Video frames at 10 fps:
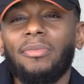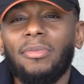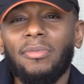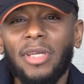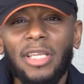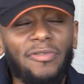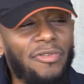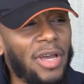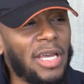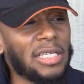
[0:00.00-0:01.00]
many
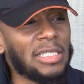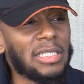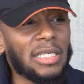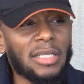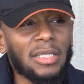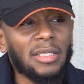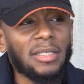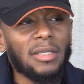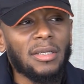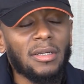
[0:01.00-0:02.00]
friends
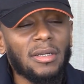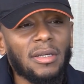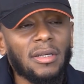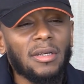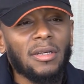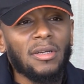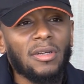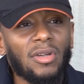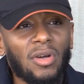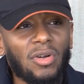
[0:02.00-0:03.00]
and
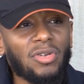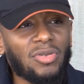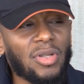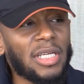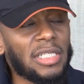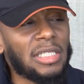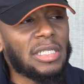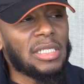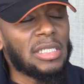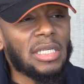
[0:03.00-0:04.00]
close
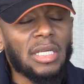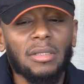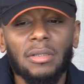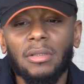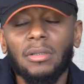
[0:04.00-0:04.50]
relations, and